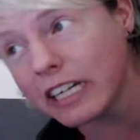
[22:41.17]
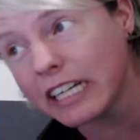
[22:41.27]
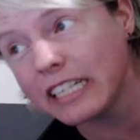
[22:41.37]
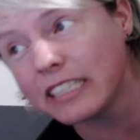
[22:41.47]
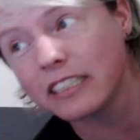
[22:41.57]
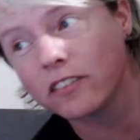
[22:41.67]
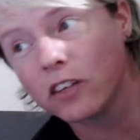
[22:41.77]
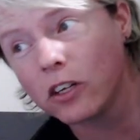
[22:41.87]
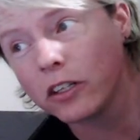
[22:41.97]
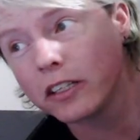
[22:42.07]
is because of
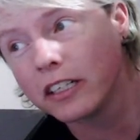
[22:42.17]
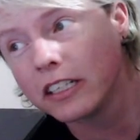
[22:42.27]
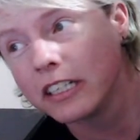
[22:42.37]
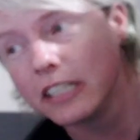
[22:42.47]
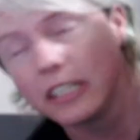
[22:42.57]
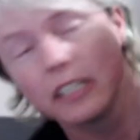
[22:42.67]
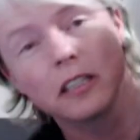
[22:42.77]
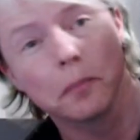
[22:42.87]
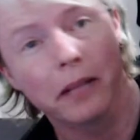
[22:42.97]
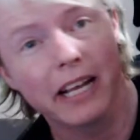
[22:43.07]
all the
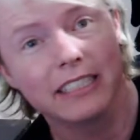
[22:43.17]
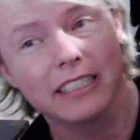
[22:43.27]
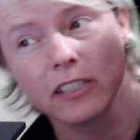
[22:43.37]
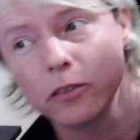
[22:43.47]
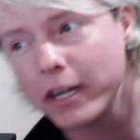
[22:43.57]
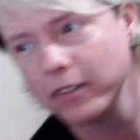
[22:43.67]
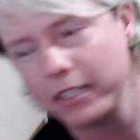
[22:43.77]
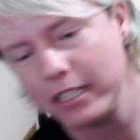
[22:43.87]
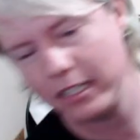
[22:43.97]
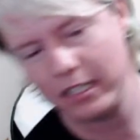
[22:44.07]
plastic around
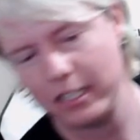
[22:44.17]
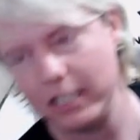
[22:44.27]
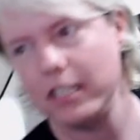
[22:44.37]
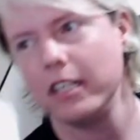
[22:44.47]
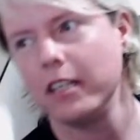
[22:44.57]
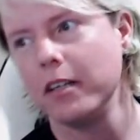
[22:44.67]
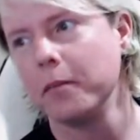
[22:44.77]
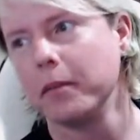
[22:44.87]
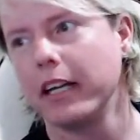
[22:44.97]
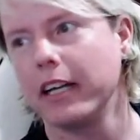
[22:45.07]
it.
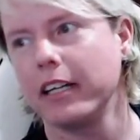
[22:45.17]
But yeah.